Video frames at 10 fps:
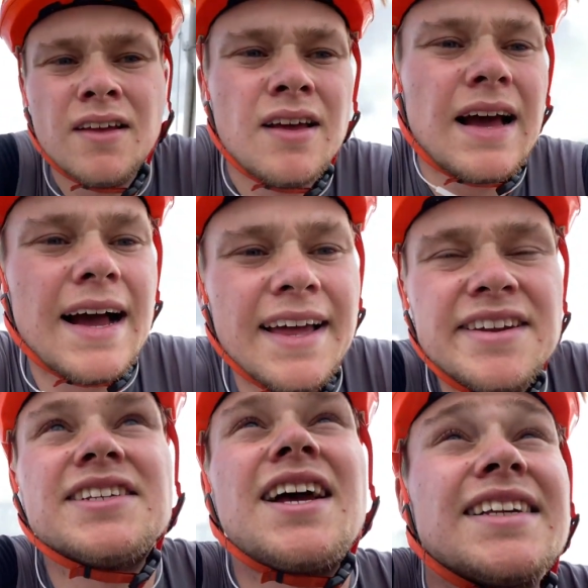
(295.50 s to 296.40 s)
And
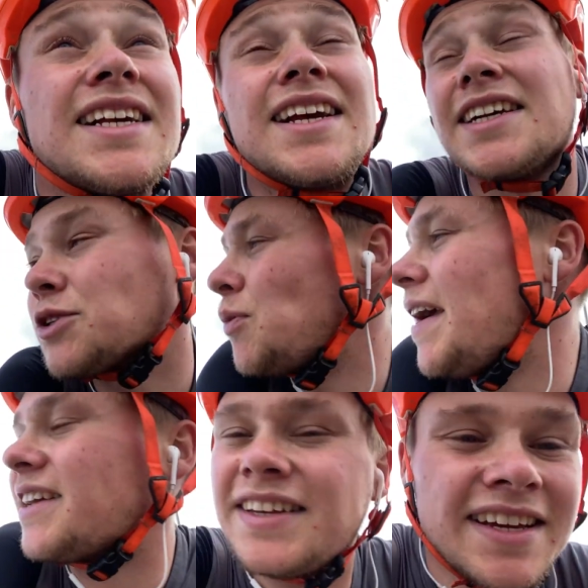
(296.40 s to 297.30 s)
as I
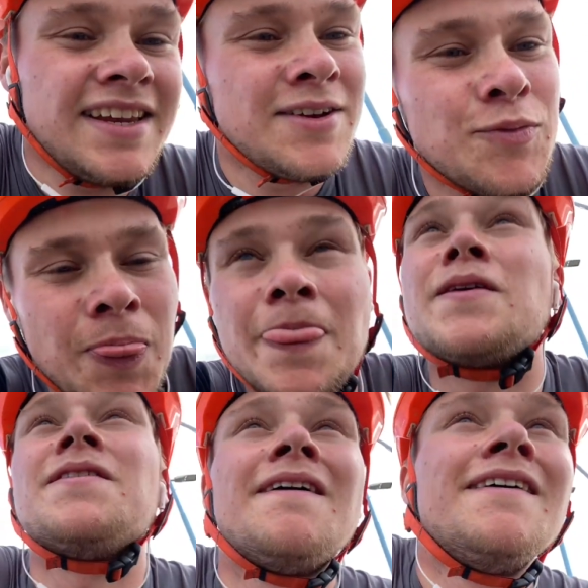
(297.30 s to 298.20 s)
expected,
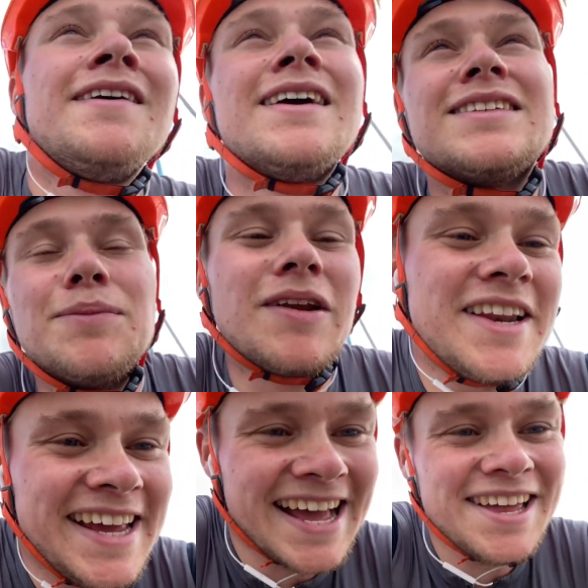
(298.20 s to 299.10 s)
it's a
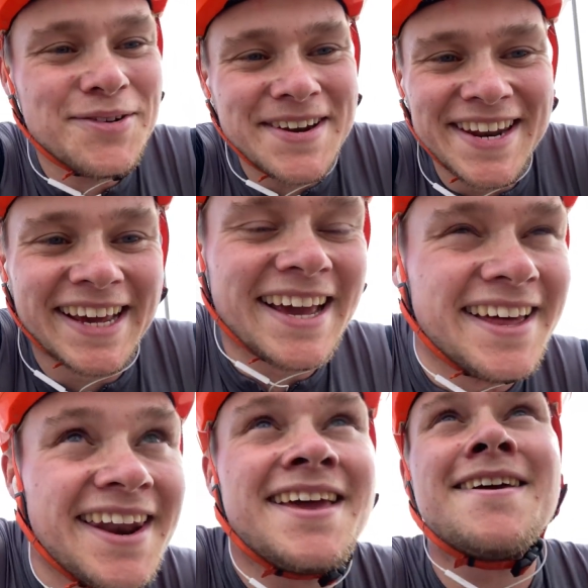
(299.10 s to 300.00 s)
bloody headwind again.
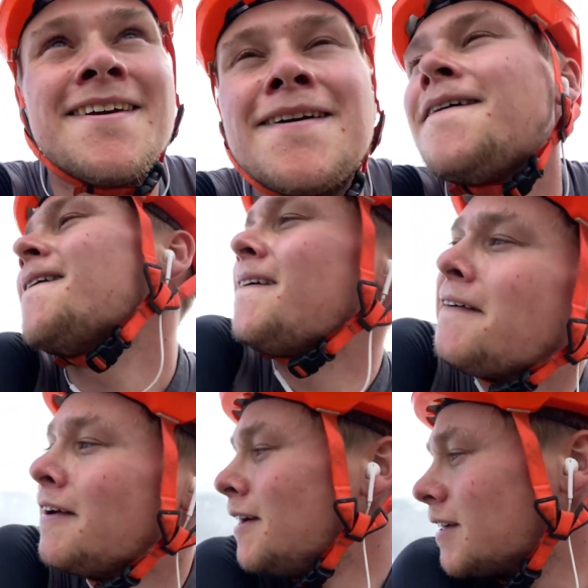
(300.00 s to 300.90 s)

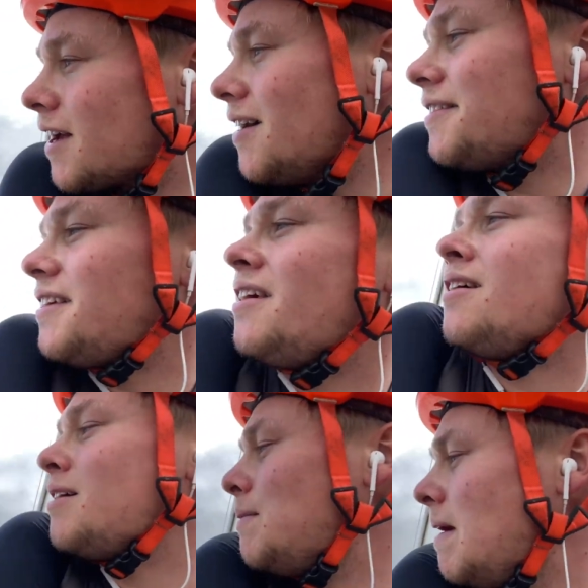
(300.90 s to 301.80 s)
God
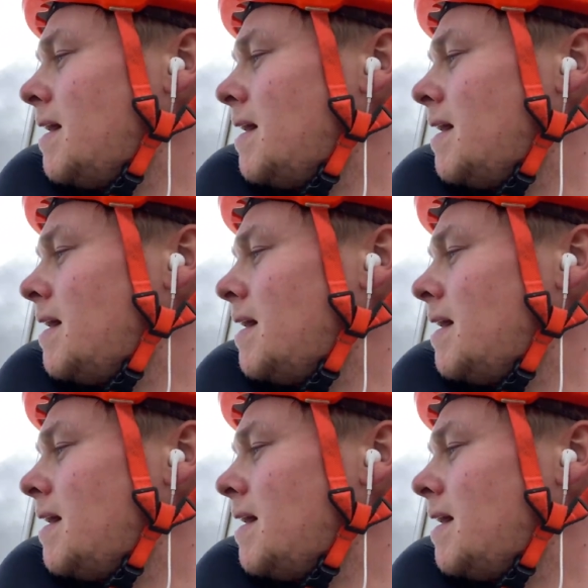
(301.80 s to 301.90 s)
damn.